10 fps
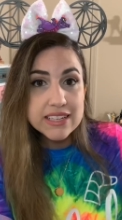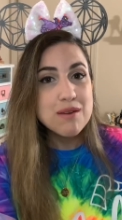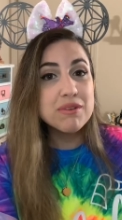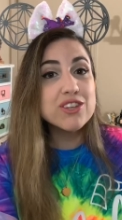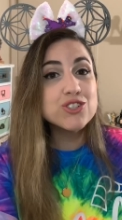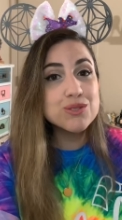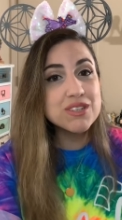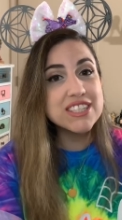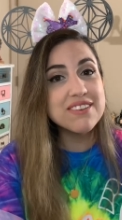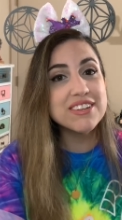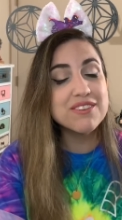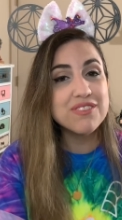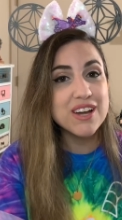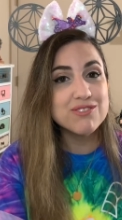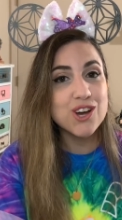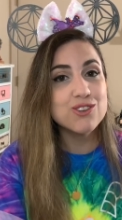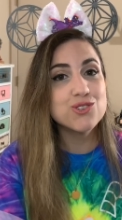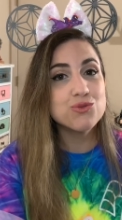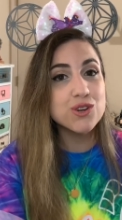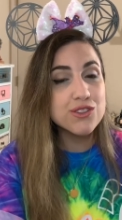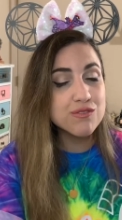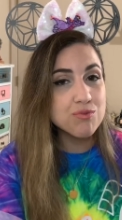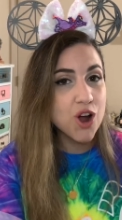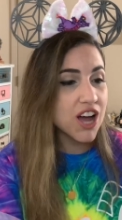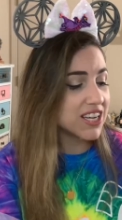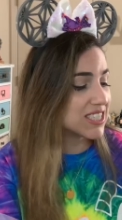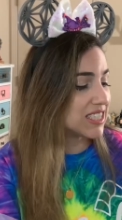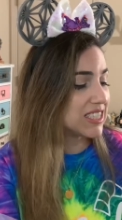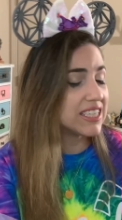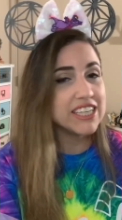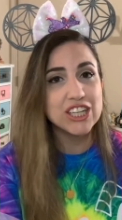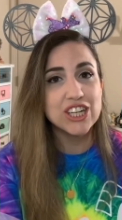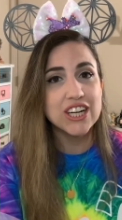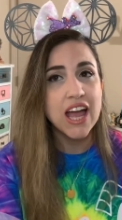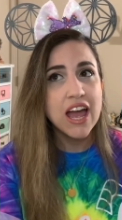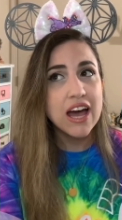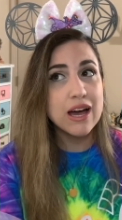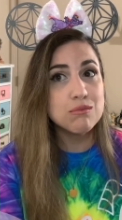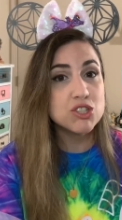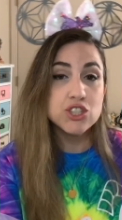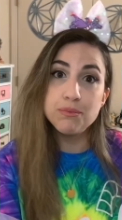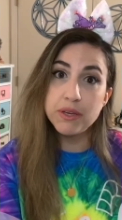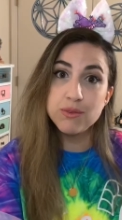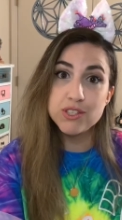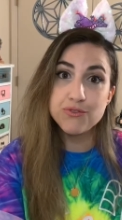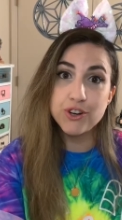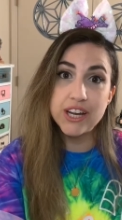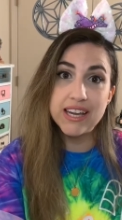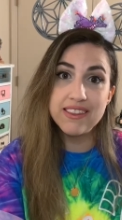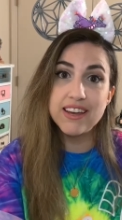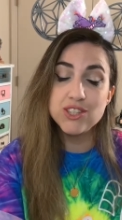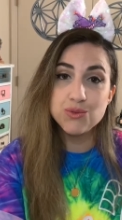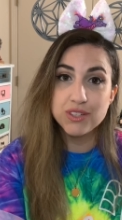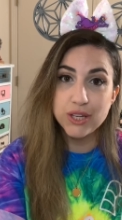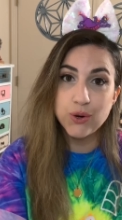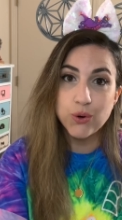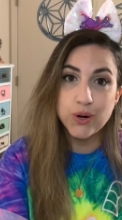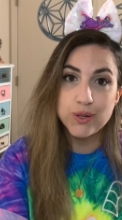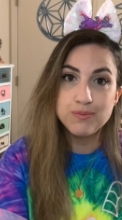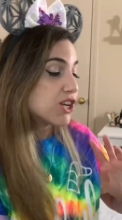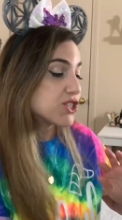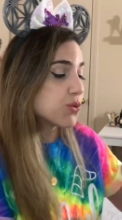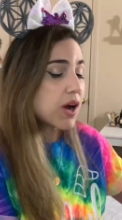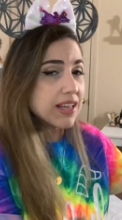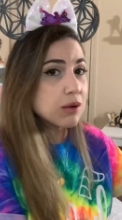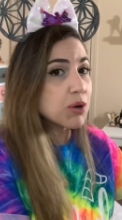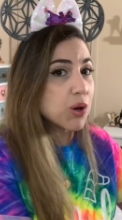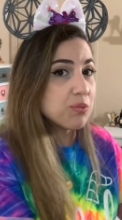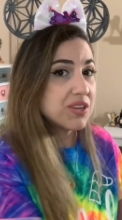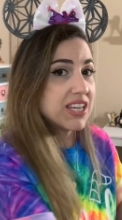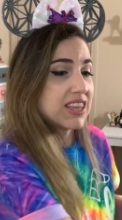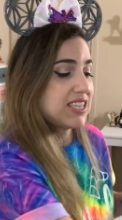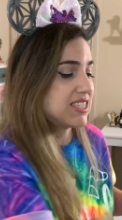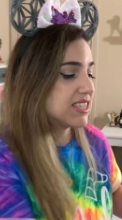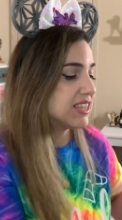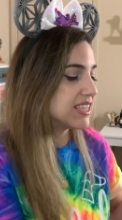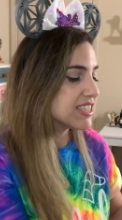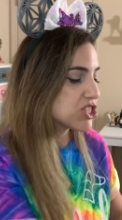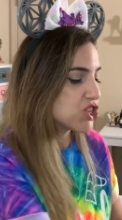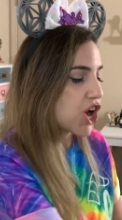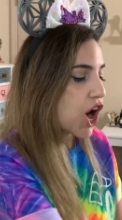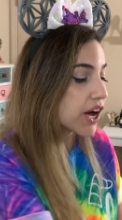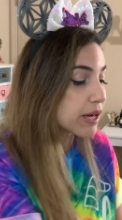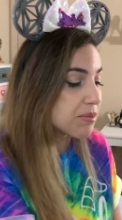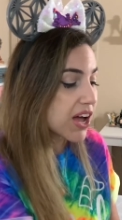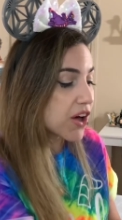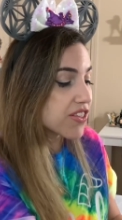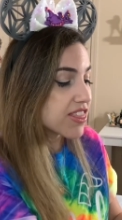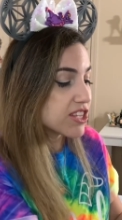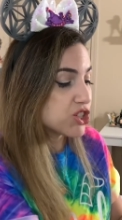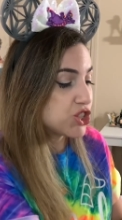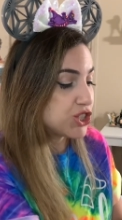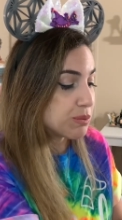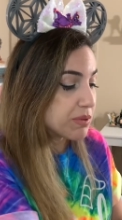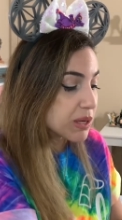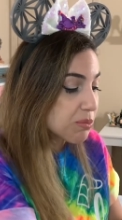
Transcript: paid, but there should be $75 worth of product in here. Um, shipping was free. That's really cool. So while I'm opening this, let's talk about the shipping